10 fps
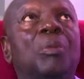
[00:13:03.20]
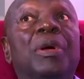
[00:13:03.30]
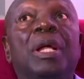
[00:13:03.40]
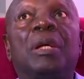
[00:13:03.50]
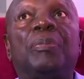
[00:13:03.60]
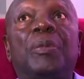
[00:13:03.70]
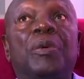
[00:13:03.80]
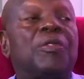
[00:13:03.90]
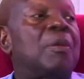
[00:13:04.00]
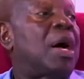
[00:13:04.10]
will bring
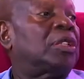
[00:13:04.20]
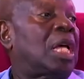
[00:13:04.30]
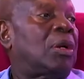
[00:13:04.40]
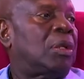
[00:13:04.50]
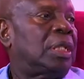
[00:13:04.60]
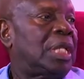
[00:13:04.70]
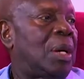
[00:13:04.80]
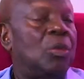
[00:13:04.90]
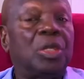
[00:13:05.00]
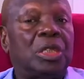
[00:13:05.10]
people from outside all the
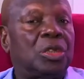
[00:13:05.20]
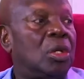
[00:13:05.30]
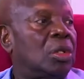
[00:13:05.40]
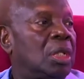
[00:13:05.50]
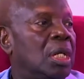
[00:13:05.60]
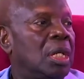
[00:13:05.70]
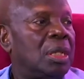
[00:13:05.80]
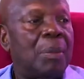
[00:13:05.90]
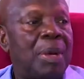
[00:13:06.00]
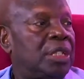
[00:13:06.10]
time, which is not
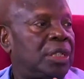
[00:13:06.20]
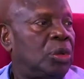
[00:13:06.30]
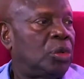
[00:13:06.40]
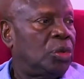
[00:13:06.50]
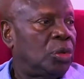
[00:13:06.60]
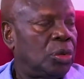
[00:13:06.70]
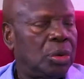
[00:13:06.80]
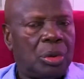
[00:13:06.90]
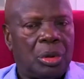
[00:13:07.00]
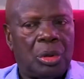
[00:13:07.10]
the best thing to do.
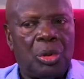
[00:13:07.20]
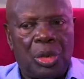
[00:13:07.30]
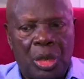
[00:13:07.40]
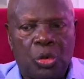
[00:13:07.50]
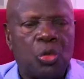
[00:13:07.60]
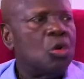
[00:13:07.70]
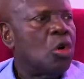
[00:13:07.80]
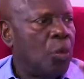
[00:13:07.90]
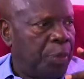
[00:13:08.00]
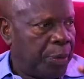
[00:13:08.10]
You need to
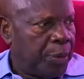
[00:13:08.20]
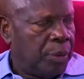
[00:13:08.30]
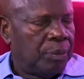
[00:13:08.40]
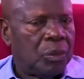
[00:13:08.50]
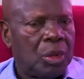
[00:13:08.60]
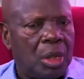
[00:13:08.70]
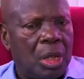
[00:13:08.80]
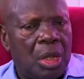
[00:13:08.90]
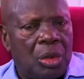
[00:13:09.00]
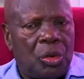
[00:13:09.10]
grow people.
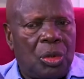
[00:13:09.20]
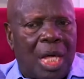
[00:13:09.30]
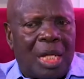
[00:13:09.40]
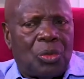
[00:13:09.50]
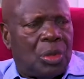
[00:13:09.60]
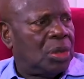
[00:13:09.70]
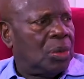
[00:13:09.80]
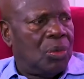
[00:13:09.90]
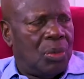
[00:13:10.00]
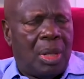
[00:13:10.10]
So that was
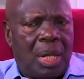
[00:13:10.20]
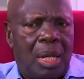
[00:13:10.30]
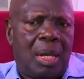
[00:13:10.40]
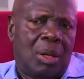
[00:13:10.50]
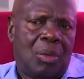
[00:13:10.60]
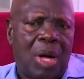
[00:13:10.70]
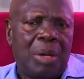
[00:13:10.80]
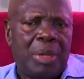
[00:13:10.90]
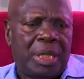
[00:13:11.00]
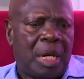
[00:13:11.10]
uh,
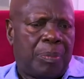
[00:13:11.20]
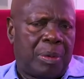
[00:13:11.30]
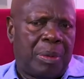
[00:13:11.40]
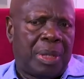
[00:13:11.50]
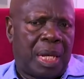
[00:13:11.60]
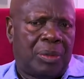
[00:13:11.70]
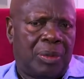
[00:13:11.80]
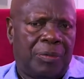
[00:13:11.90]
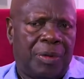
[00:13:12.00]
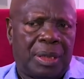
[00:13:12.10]
one major problem that
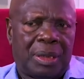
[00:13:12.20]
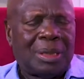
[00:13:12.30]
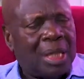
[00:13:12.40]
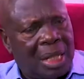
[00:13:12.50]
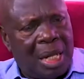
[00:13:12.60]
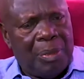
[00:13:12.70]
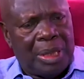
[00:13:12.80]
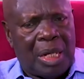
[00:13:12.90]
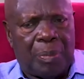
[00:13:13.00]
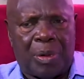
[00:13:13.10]
we faced. The second
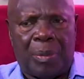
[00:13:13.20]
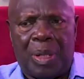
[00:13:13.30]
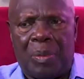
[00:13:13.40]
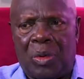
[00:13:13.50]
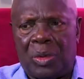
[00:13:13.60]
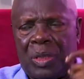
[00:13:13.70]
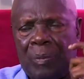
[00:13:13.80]
major problem was